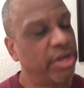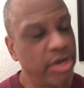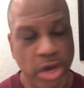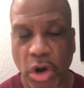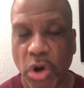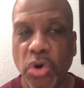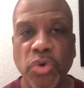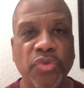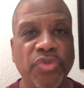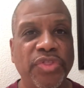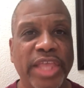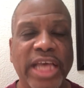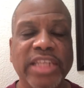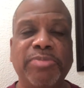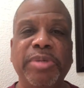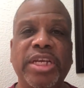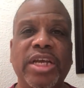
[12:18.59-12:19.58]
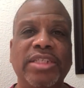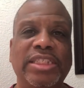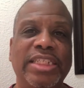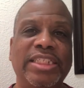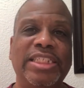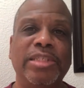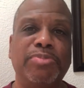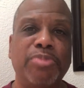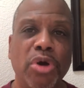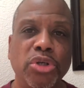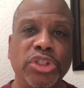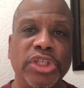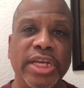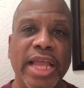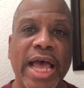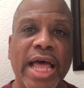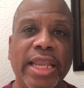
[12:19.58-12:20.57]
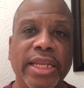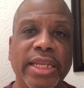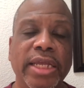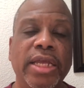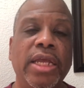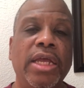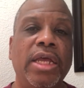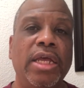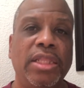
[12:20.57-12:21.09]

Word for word: No, that's because that's his personality.